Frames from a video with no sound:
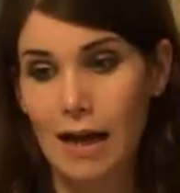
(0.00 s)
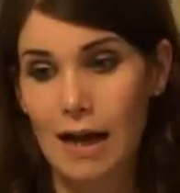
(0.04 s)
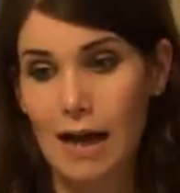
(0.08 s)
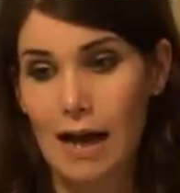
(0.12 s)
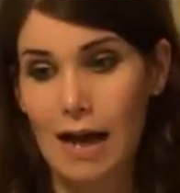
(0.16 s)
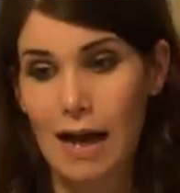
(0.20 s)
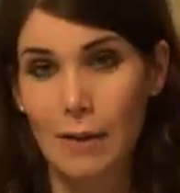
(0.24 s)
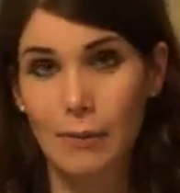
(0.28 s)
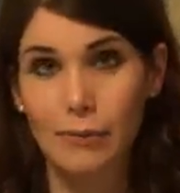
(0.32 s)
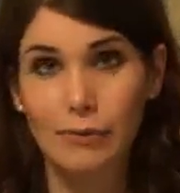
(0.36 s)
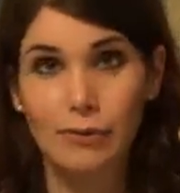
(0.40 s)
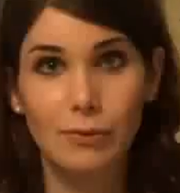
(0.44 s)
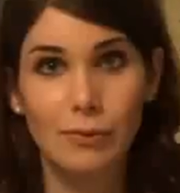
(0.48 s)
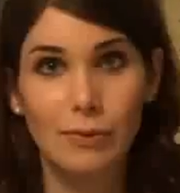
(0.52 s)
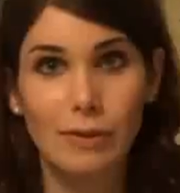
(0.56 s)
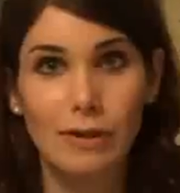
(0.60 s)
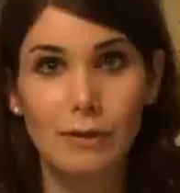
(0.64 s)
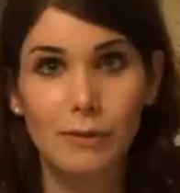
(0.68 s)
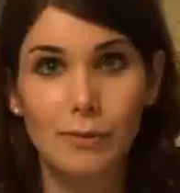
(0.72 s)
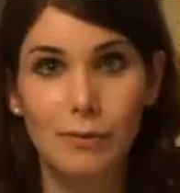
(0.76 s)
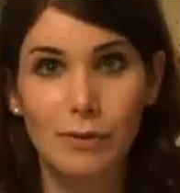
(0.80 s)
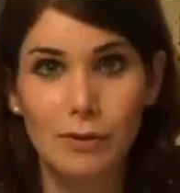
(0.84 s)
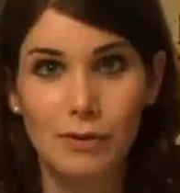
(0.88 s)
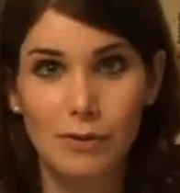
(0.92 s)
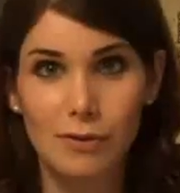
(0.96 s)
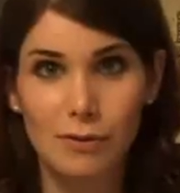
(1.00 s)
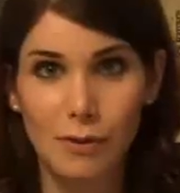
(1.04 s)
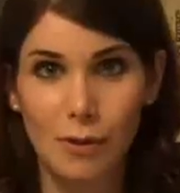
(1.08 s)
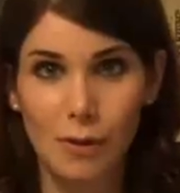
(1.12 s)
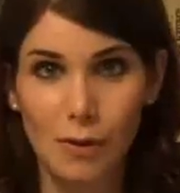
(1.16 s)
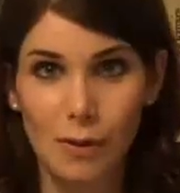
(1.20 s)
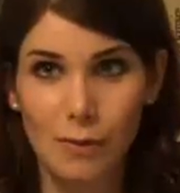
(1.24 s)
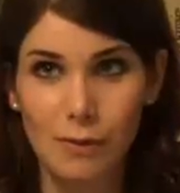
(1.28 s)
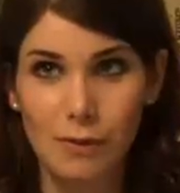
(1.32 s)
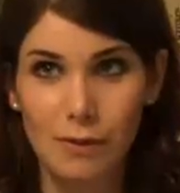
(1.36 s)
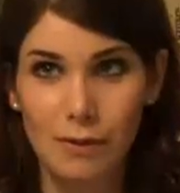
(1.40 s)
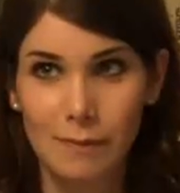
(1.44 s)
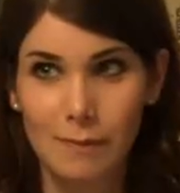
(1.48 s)
I was 22 years
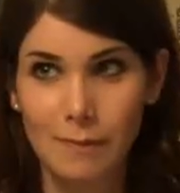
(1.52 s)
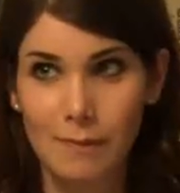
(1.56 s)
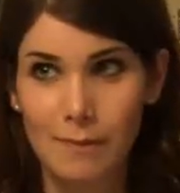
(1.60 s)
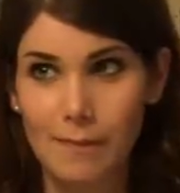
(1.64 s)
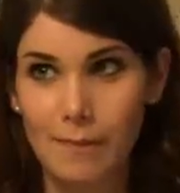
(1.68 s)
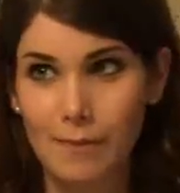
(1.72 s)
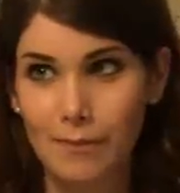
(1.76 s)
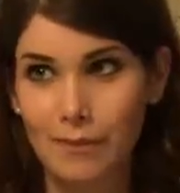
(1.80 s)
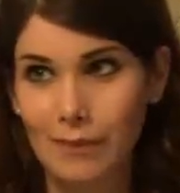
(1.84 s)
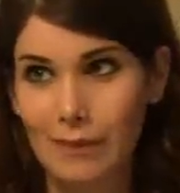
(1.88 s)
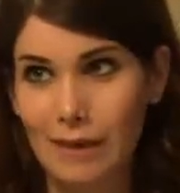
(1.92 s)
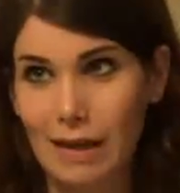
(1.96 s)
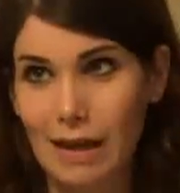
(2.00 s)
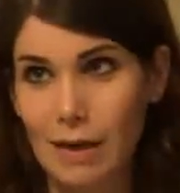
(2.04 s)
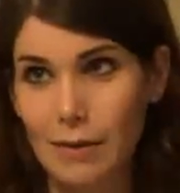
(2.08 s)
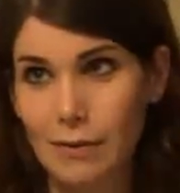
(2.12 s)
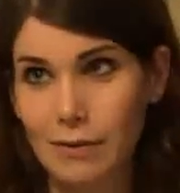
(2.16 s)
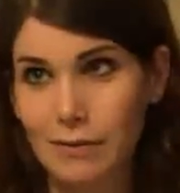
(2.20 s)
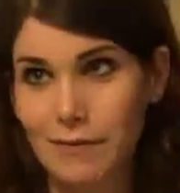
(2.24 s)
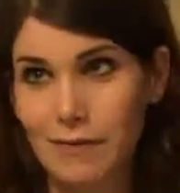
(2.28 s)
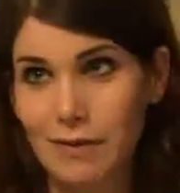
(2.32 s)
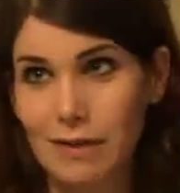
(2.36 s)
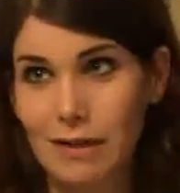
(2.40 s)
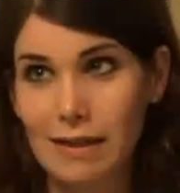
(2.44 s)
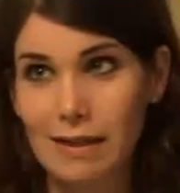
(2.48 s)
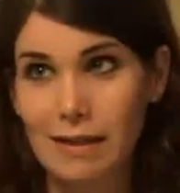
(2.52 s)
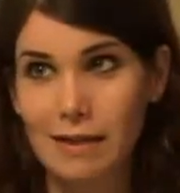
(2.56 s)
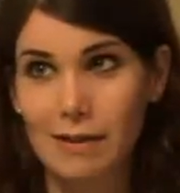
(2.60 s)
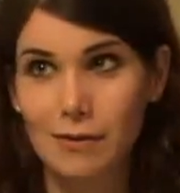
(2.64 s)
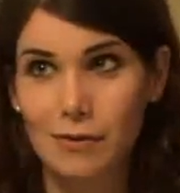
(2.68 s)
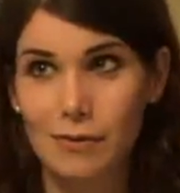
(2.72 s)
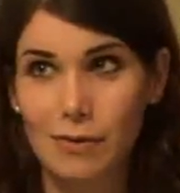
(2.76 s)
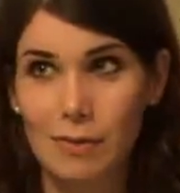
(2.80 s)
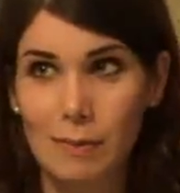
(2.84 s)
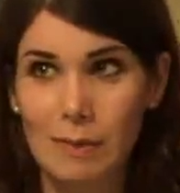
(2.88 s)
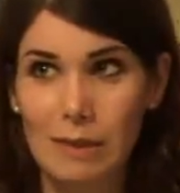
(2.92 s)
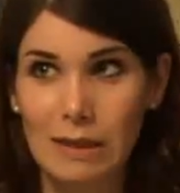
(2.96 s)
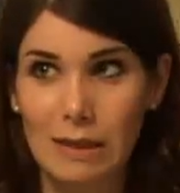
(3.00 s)
old, I was feeling
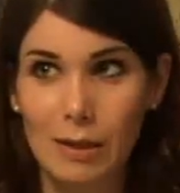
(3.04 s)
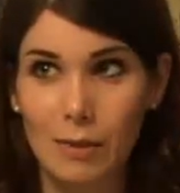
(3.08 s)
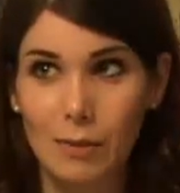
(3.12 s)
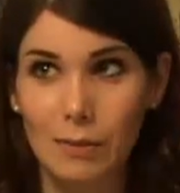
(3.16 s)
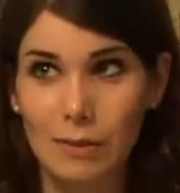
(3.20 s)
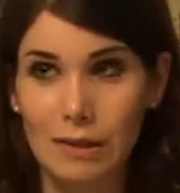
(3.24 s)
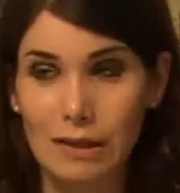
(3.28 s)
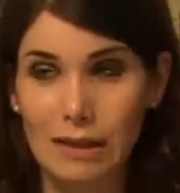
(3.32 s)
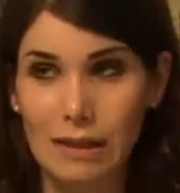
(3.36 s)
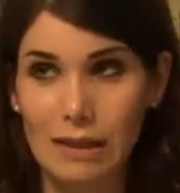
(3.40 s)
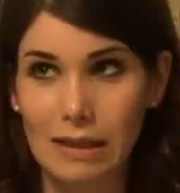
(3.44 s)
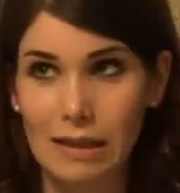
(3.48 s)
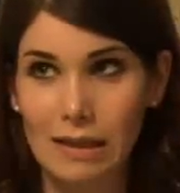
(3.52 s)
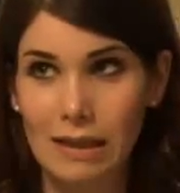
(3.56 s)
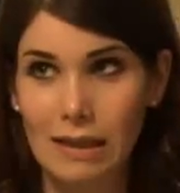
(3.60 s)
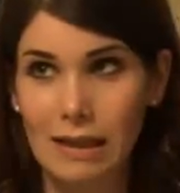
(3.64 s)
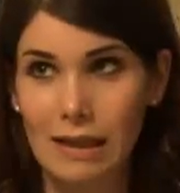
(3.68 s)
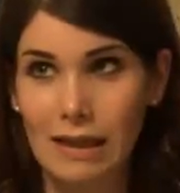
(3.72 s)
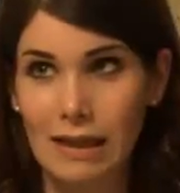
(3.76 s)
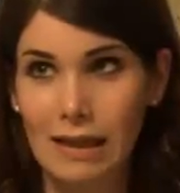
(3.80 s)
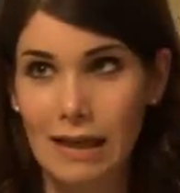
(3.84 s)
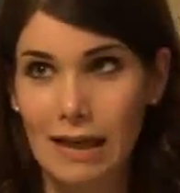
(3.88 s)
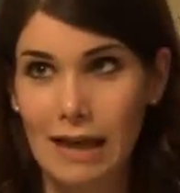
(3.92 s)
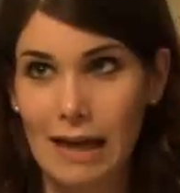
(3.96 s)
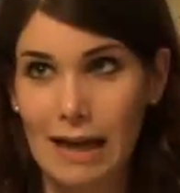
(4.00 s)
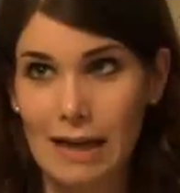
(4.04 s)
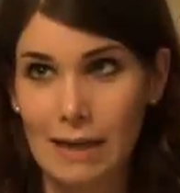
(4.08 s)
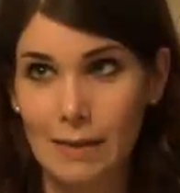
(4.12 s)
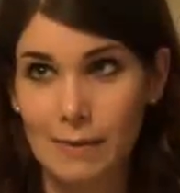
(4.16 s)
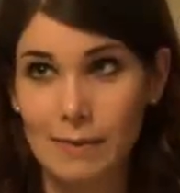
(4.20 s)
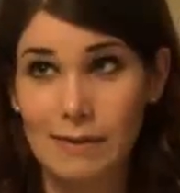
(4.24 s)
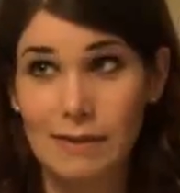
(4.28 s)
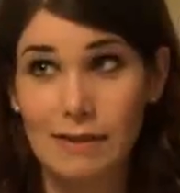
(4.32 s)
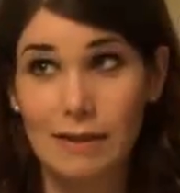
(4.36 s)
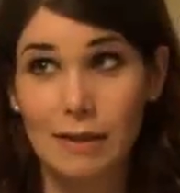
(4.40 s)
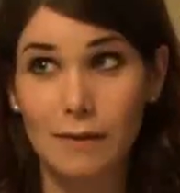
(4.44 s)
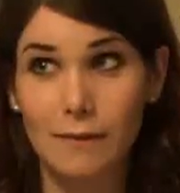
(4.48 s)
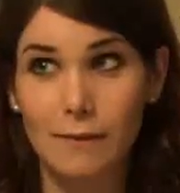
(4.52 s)
extremely lonely, and I
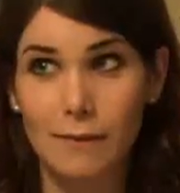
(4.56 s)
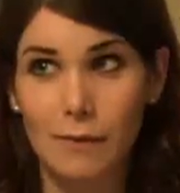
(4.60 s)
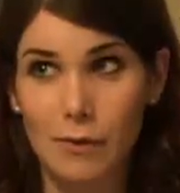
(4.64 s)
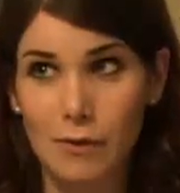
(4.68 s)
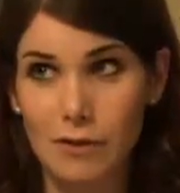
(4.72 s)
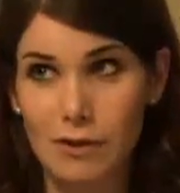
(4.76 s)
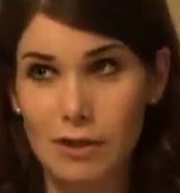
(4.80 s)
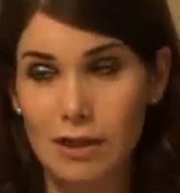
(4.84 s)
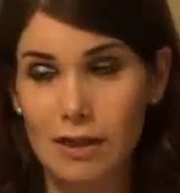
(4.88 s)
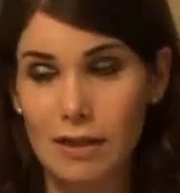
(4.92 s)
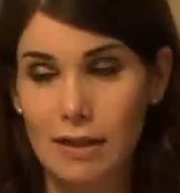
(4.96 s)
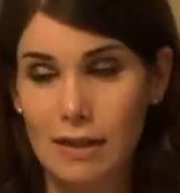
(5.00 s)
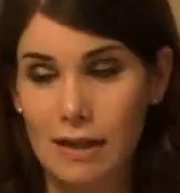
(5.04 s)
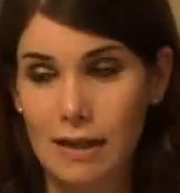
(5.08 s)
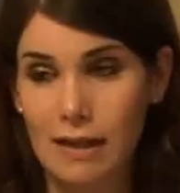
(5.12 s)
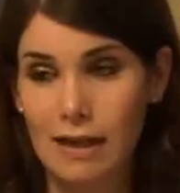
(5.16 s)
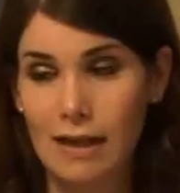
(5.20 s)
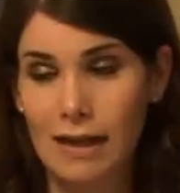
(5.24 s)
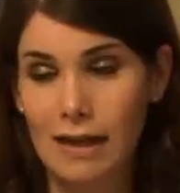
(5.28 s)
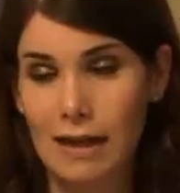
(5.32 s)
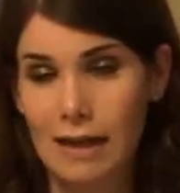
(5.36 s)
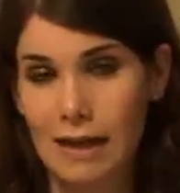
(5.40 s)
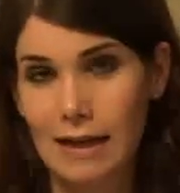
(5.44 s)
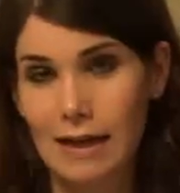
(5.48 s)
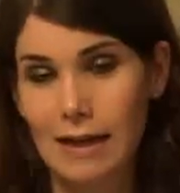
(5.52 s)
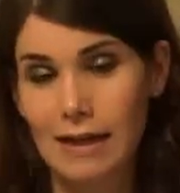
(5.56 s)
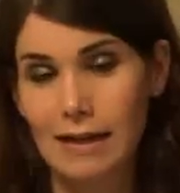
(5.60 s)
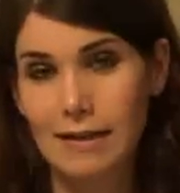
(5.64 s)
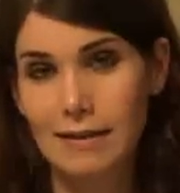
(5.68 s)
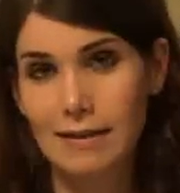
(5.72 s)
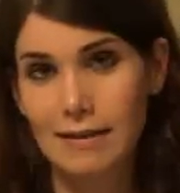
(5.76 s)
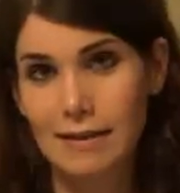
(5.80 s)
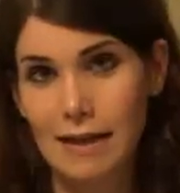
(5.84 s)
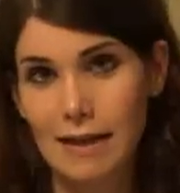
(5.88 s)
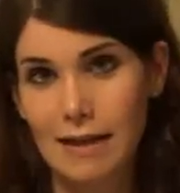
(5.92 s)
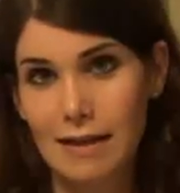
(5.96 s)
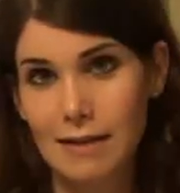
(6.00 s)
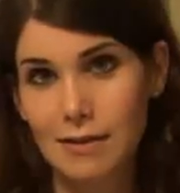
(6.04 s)
was still a virgin, and I
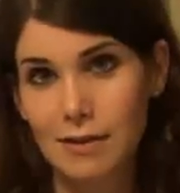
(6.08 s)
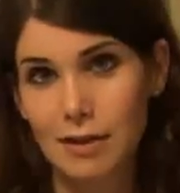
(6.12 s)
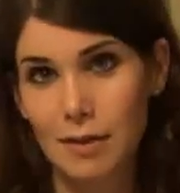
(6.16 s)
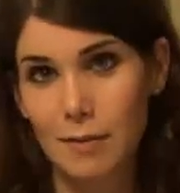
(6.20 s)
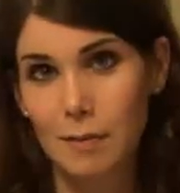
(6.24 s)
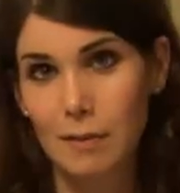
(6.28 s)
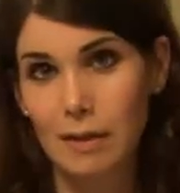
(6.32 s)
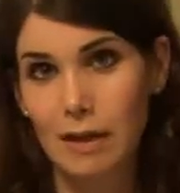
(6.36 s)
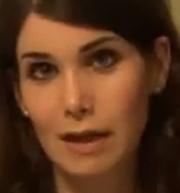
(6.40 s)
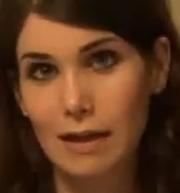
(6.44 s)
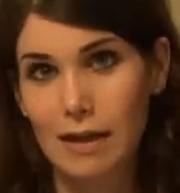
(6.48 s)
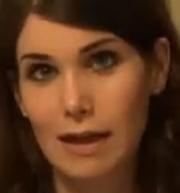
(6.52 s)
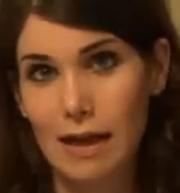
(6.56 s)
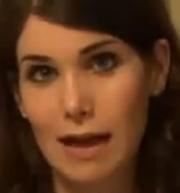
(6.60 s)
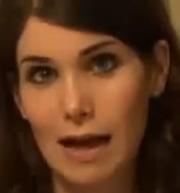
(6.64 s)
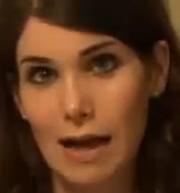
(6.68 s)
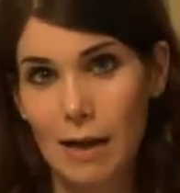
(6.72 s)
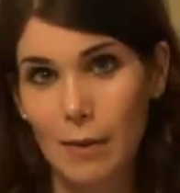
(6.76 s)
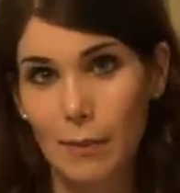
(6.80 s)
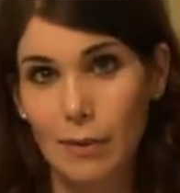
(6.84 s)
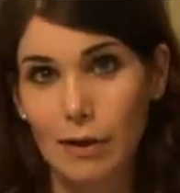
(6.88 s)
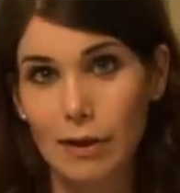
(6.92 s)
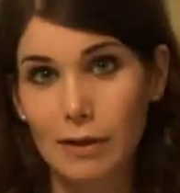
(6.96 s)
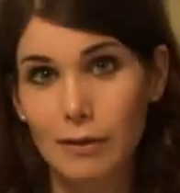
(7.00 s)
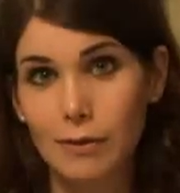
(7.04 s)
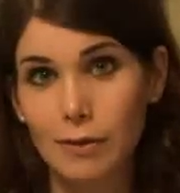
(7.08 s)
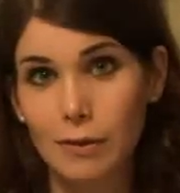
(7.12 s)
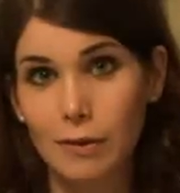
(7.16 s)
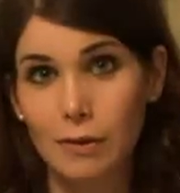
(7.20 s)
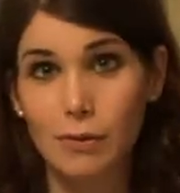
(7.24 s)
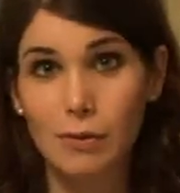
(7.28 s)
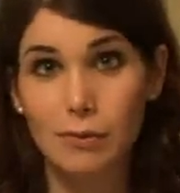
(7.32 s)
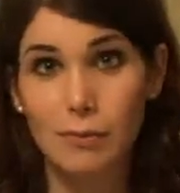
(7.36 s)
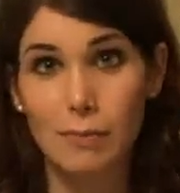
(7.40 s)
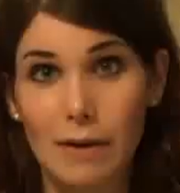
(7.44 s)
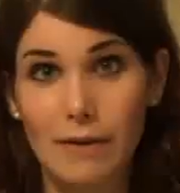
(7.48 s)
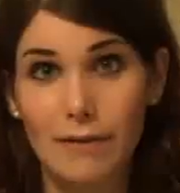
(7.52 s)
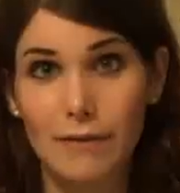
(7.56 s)
decided someday that I wanted to
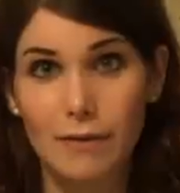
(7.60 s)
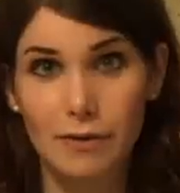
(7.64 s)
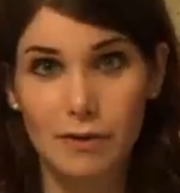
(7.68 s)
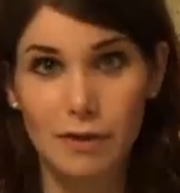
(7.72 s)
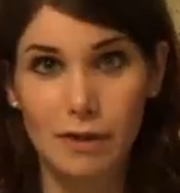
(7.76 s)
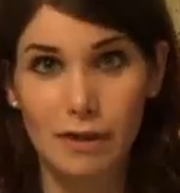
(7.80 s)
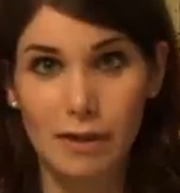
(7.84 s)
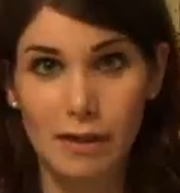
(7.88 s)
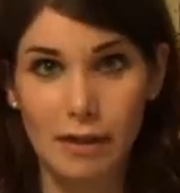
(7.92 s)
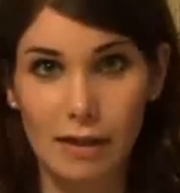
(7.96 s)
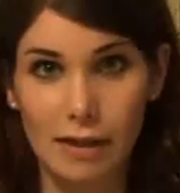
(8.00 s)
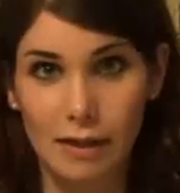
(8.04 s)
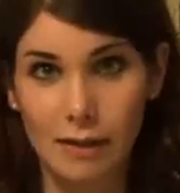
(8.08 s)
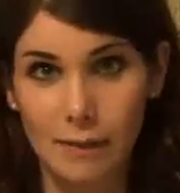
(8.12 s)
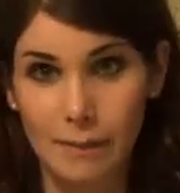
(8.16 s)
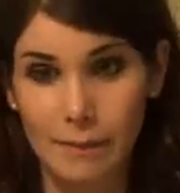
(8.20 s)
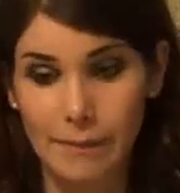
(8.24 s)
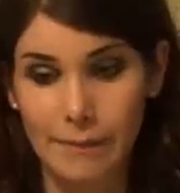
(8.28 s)
lose virginity.